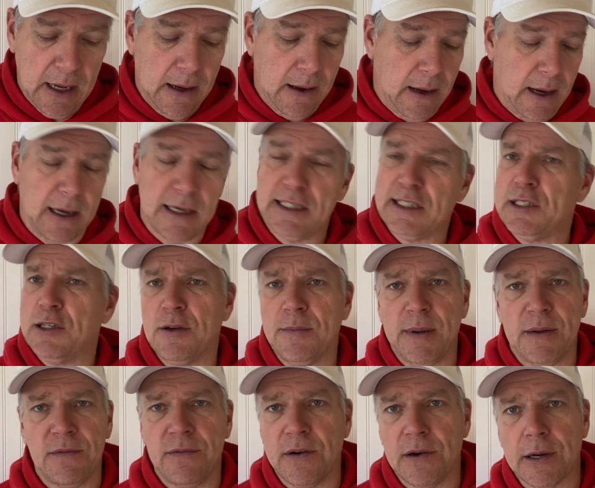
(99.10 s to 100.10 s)
uh, still
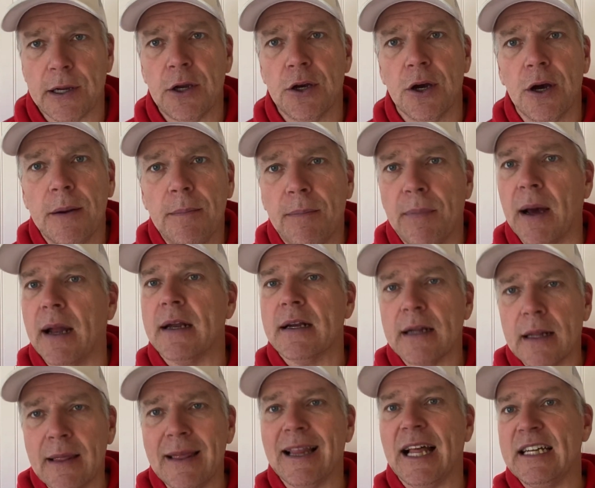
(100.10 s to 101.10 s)
been very good, but
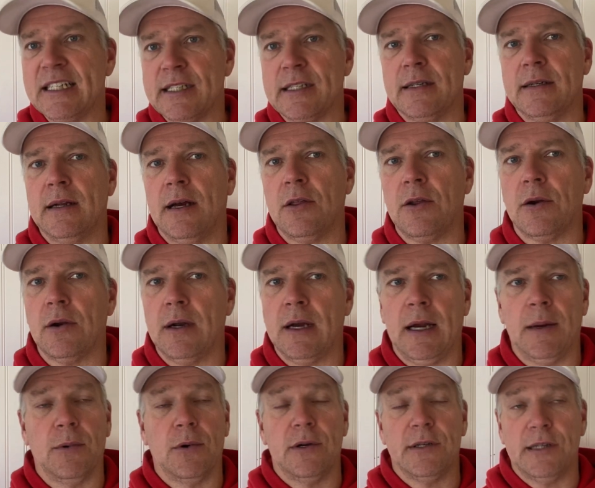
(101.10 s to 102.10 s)
less than other
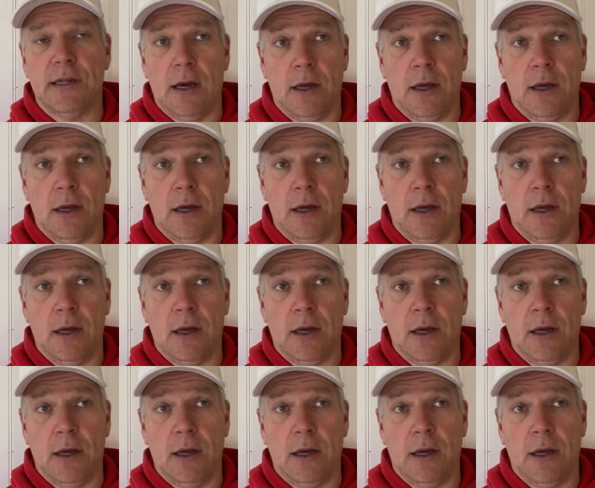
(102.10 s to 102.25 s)
neighborhoods.